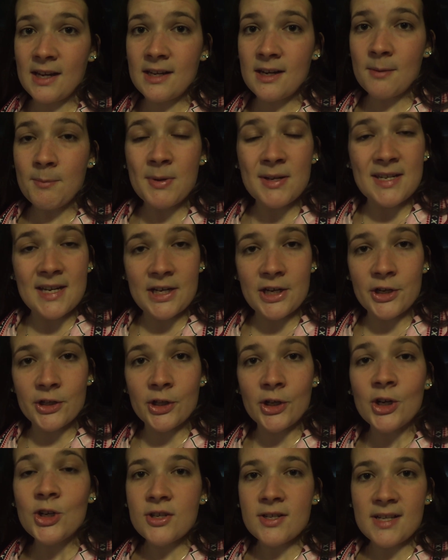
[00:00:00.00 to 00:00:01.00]
in
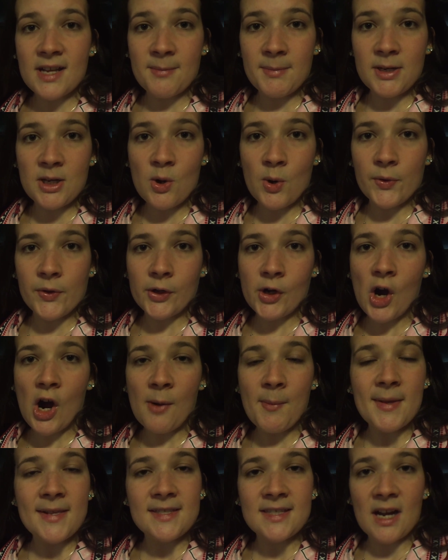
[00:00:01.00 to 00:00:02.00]
particular, just let me know in the
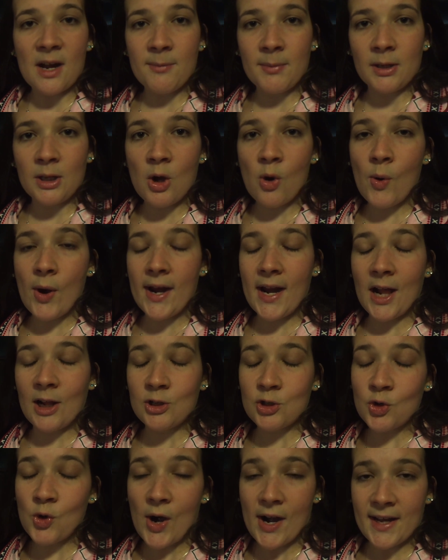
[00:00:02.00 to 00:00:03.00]
comments down below and I'll
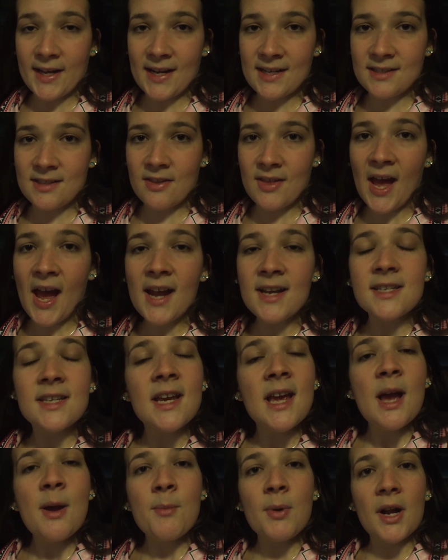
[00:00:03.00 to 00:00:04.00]
try to get to that.
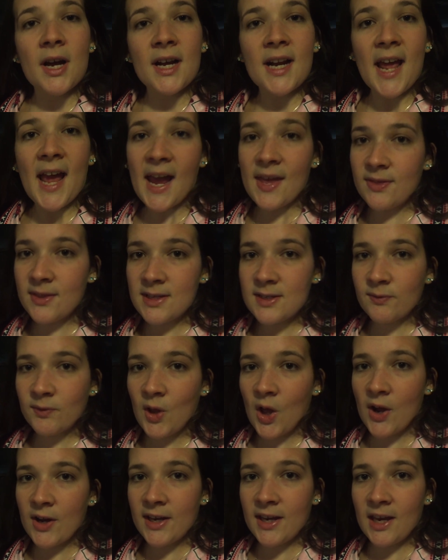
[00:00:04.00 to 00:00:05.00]
But I'm going to end this
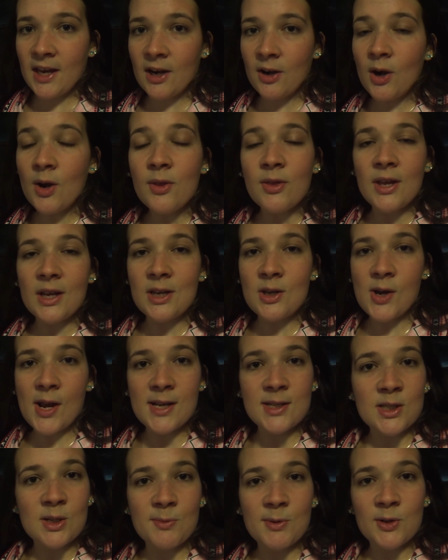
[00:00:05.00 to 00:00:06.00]
vlog here. Thank you
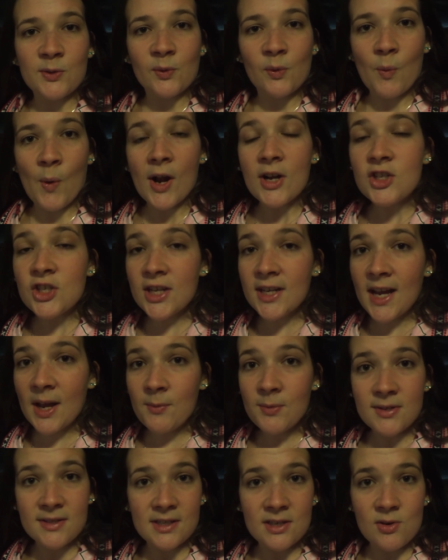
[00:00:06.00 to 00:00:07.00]
guys so much for watching
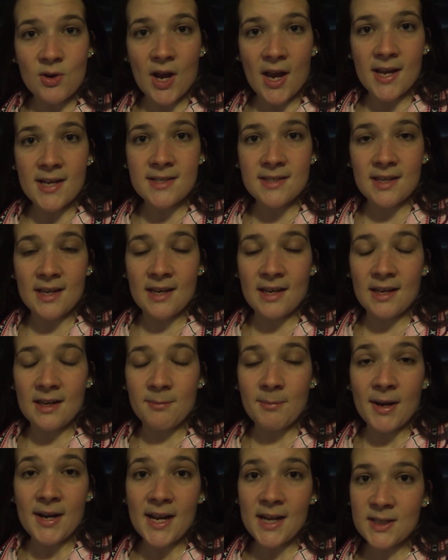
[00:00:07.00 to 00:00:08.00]
and we'll see you guys
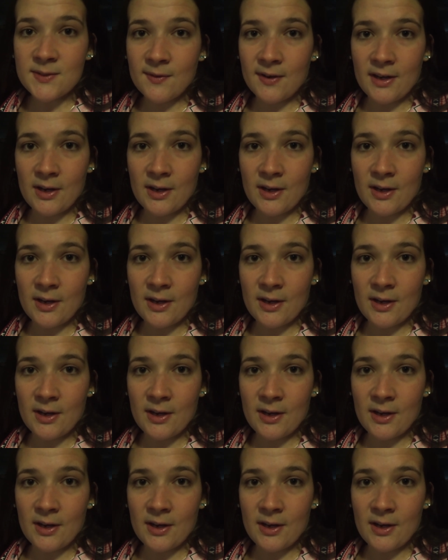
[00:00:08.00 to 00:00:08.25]
in my next